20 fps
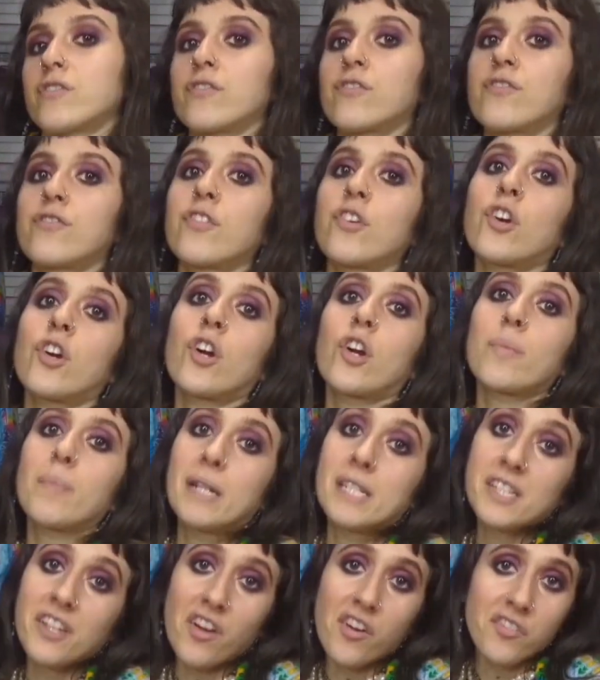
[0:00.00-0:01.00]
for
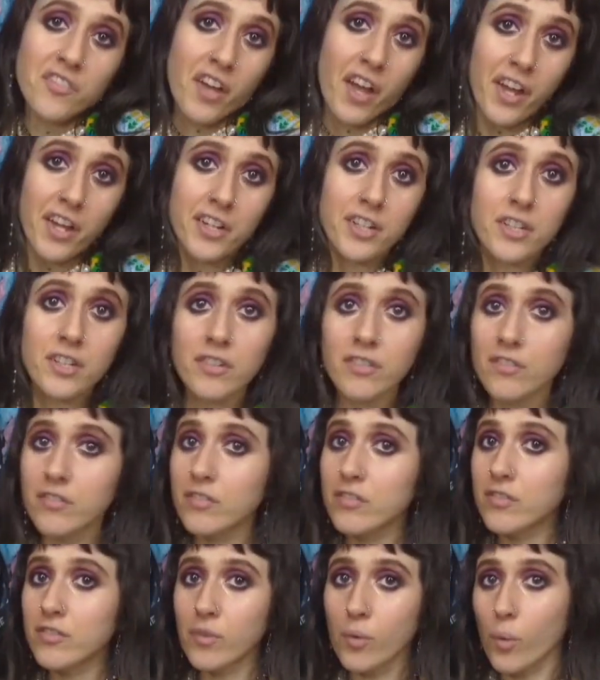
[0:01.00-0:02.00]
myself and
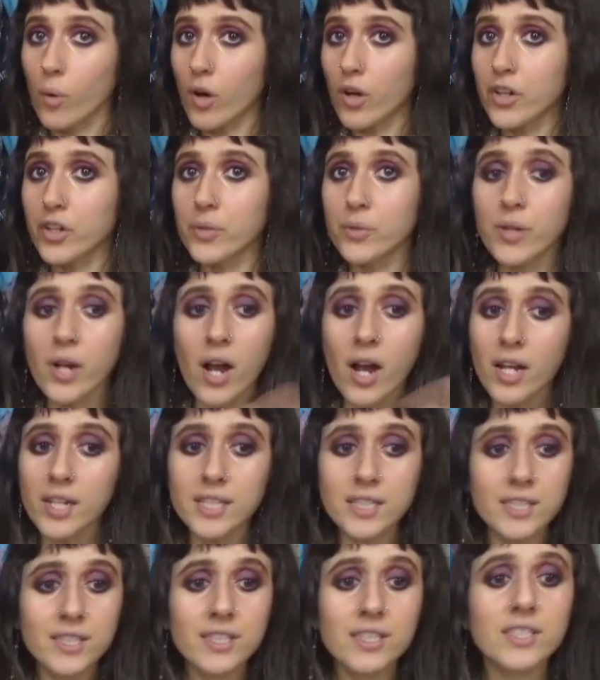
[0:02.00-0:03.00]
for you
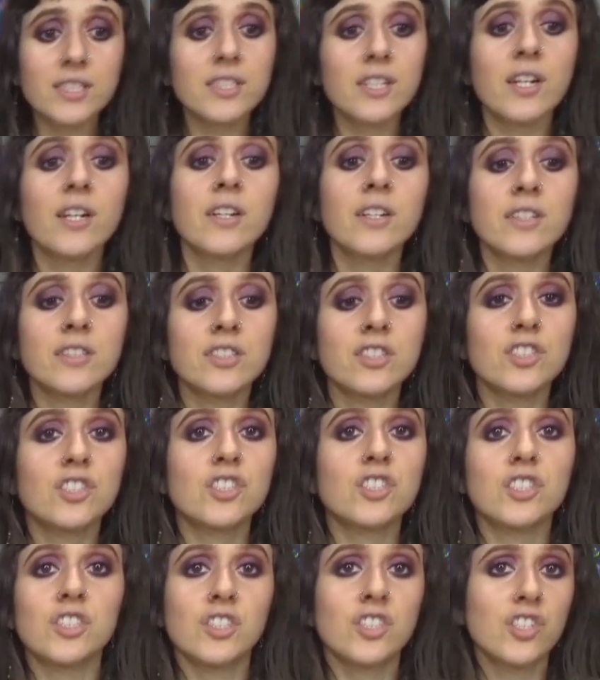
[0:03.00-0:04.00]
guys. Just
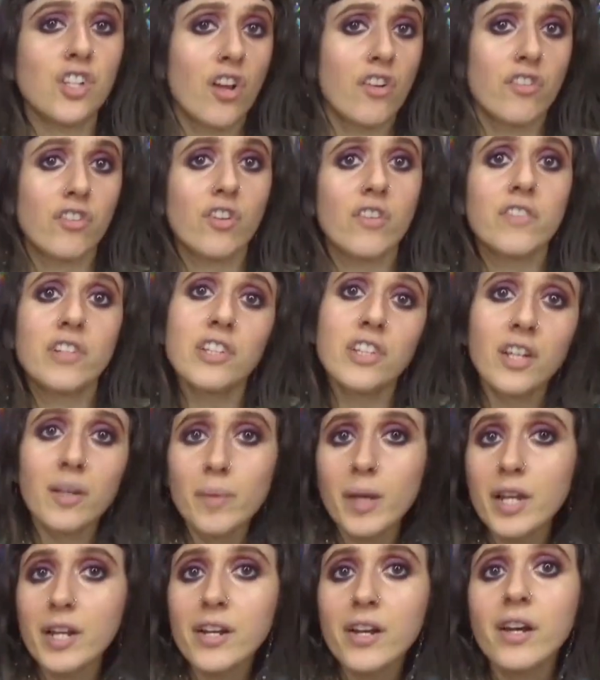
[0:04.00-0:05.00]
in general, everything I
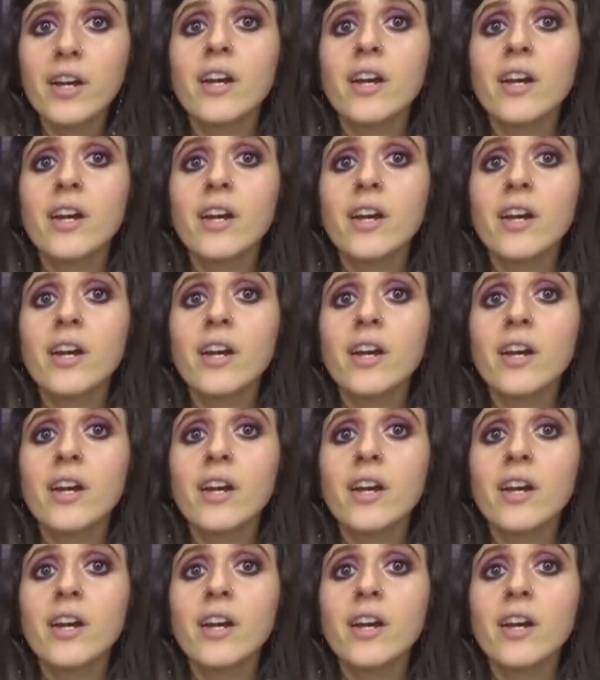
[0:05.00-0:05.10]
made.